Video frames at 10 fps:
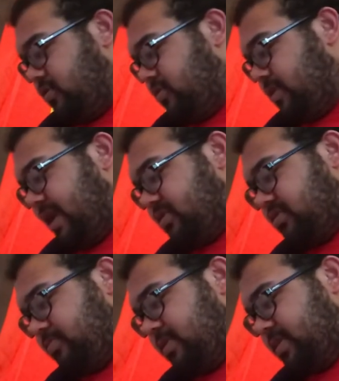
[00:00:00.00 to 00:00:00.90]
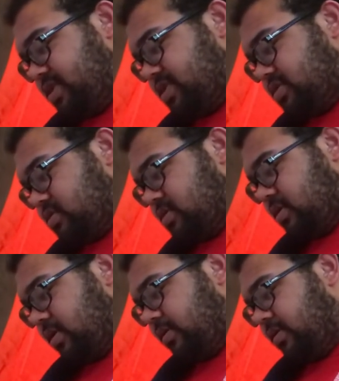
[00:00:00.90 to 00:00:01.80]
That's pretty much
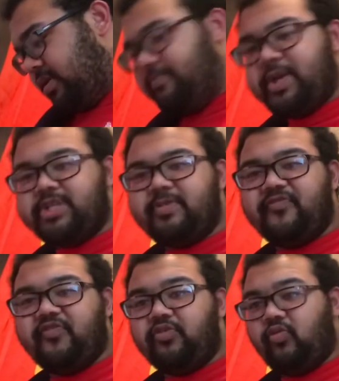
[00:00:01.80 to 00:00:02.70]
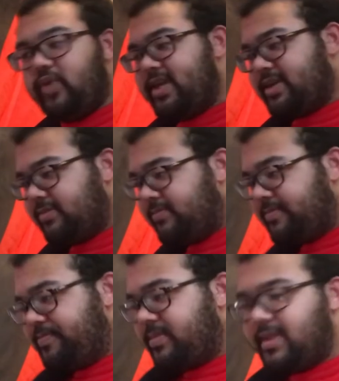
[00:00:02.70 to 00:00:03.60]
impeachment for the week.
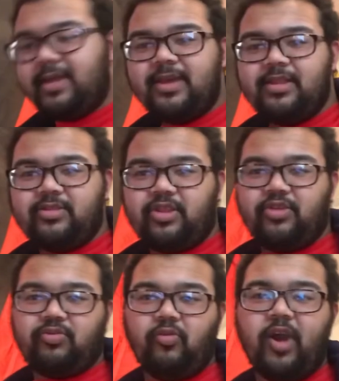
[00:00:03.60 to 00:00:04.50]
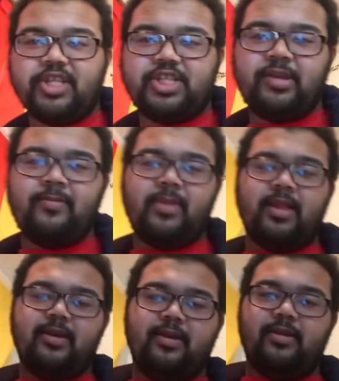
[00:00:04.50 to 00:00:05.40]
Thanks for watching.
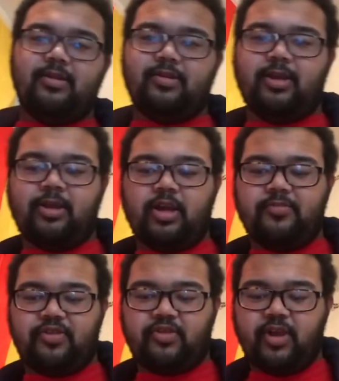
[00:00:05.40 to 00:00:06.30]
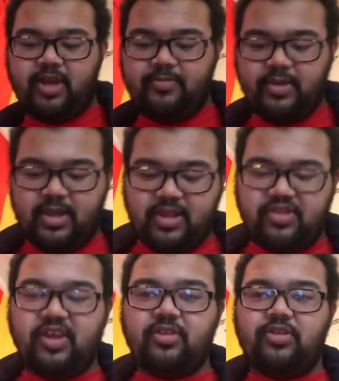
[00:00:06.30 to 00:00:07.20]
Like, comment, subscribe.
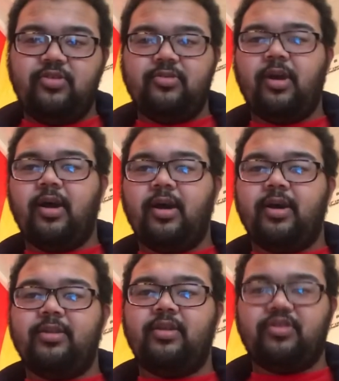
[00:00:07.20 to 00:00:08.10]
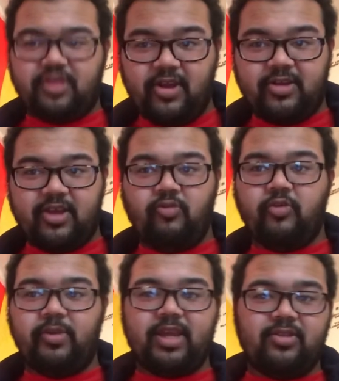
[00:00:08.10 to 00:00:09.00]
Stay tuned on Saturday where
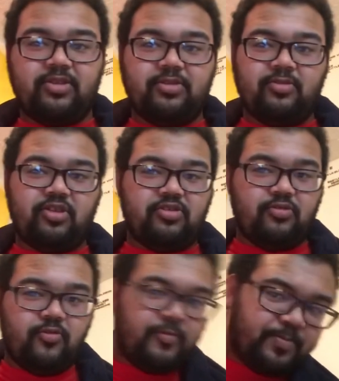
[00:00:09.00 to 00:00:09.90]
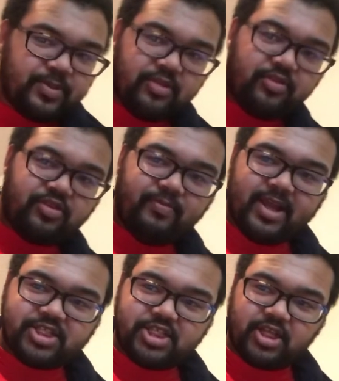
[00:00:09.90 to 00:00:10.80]
we continue to
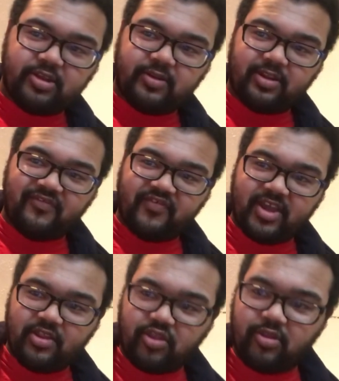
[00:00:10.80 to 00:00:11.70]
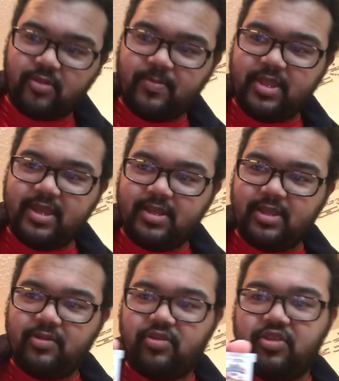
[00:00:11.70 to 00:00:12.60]
smash each other in the face in
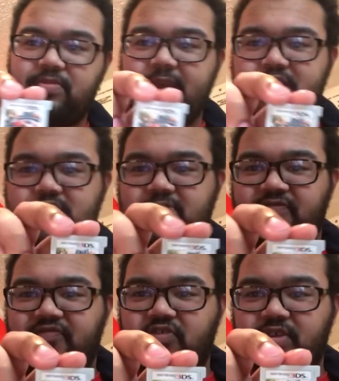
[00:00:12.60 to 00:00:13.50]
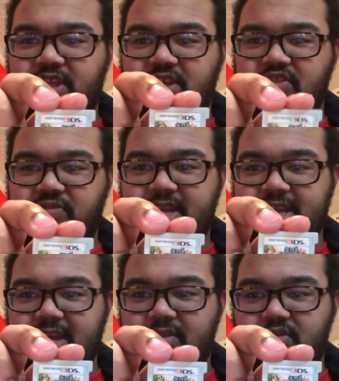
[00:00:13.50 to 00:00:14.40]
Smash
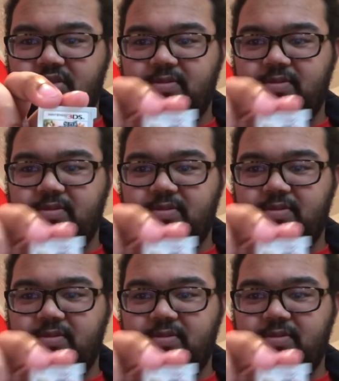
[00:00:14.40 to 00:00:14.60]
43DS,